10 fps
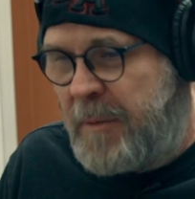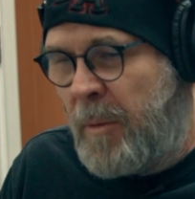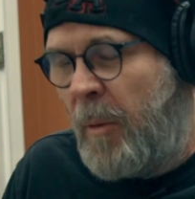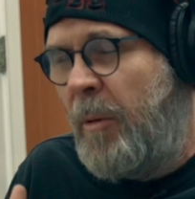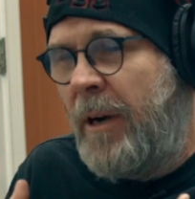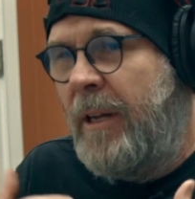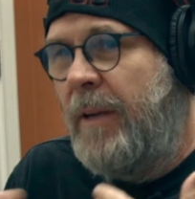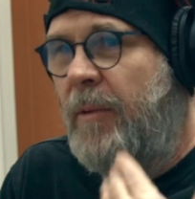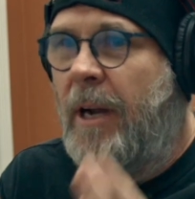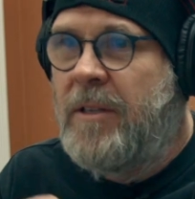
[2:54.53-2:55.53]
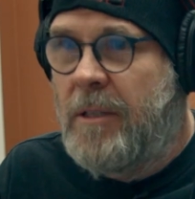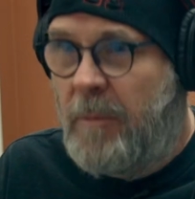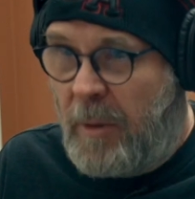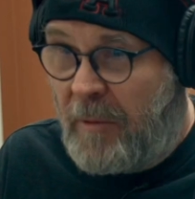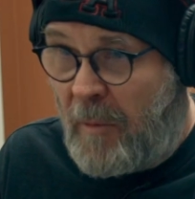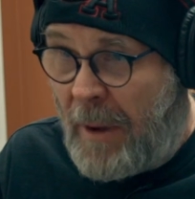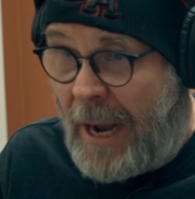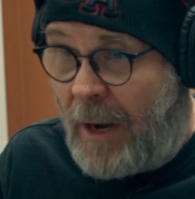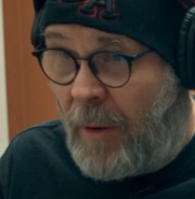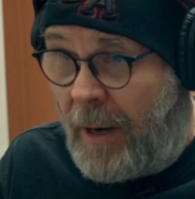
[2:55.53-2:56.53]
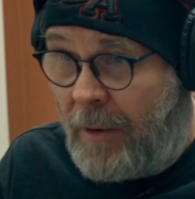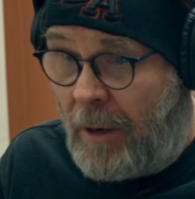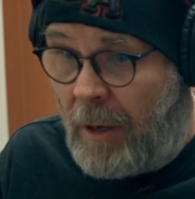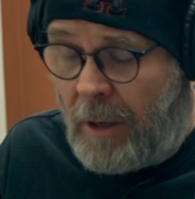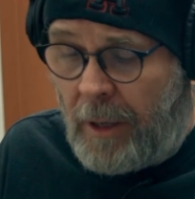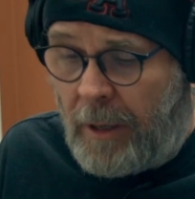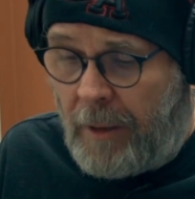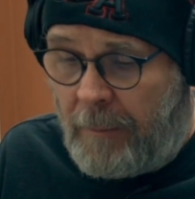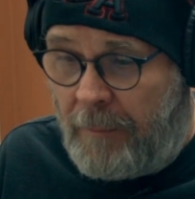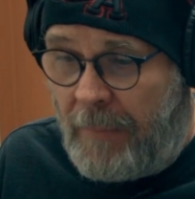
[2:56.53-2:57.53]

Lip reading: But we wanted to give you guys a little bit of a background on